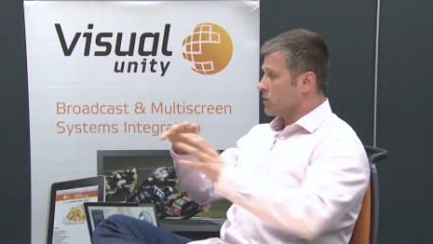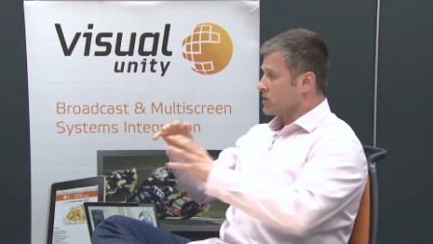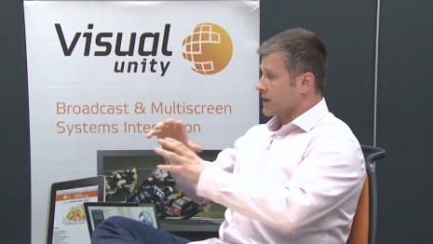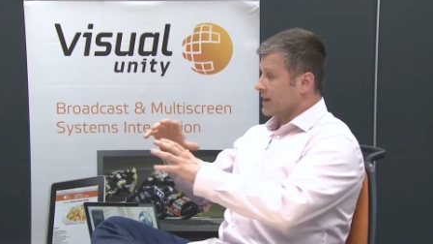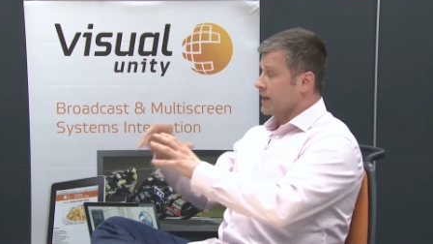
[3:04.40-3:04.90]
well
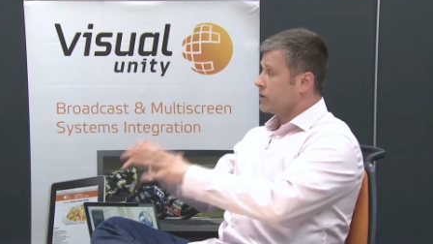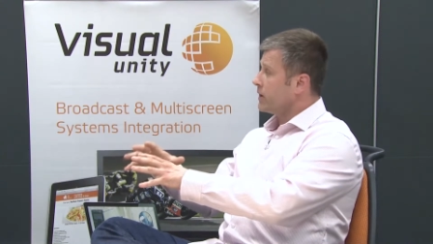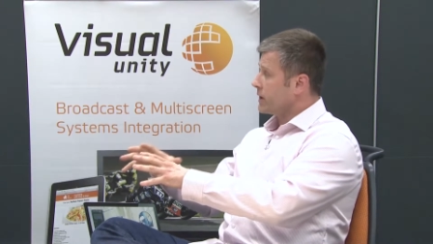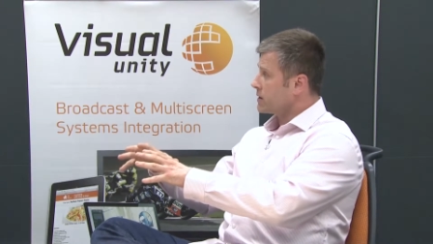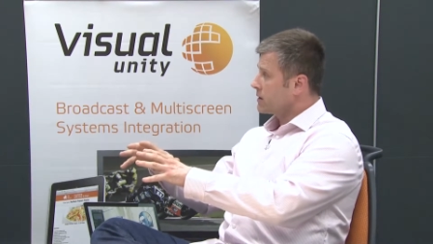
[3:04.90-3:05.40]
as like an
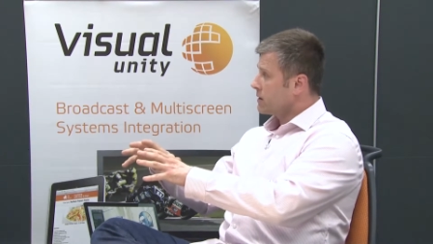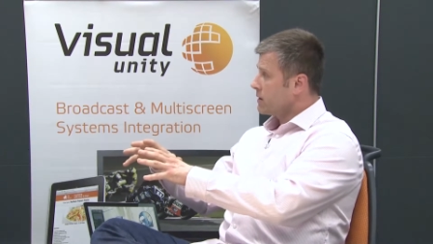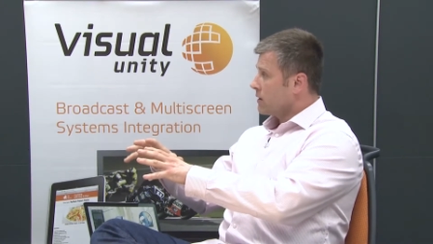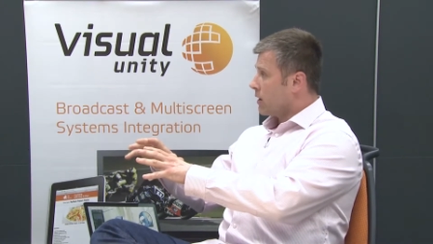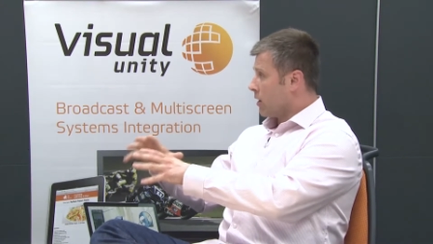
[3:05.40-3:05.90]
internet
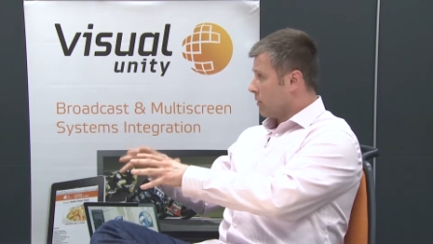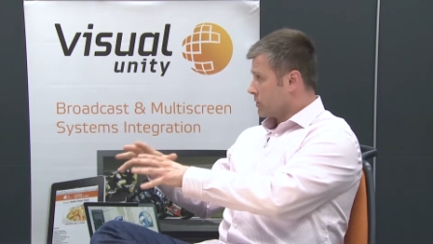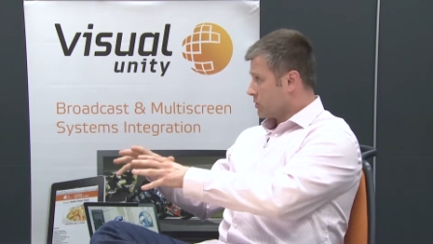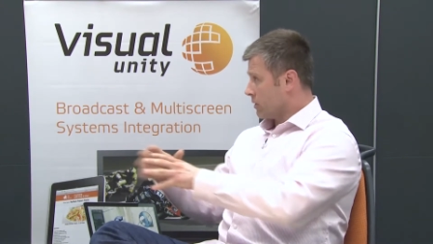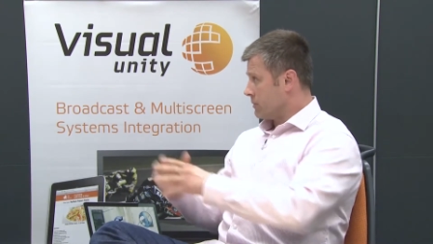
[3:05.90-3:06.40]

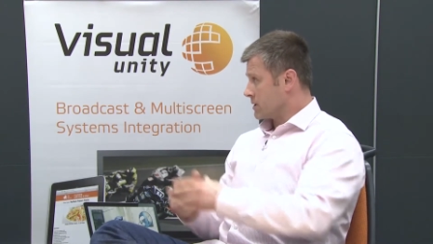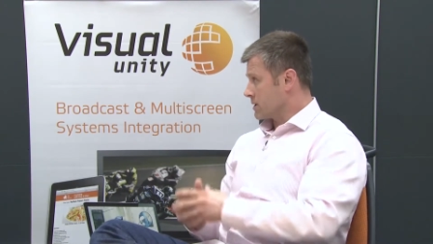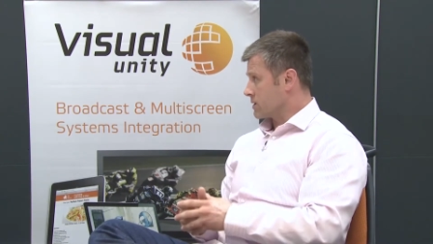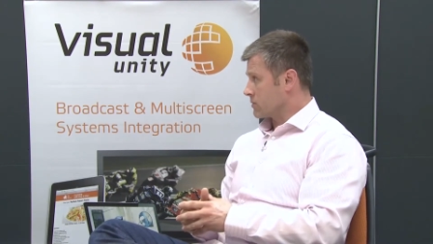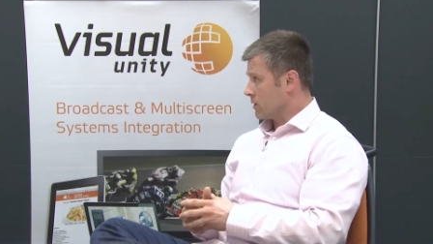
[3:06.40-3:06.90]
arm to our
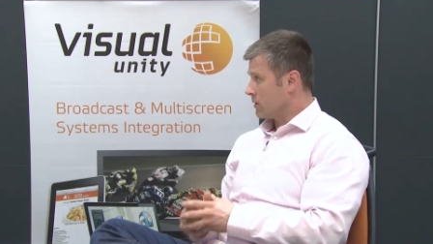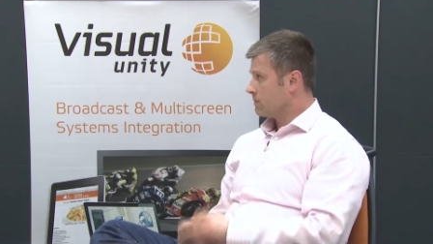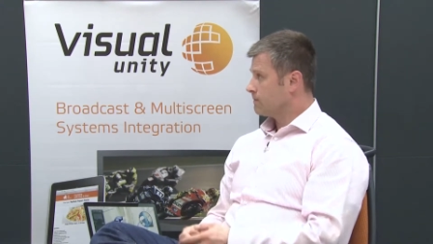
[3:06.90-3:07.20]
business as well.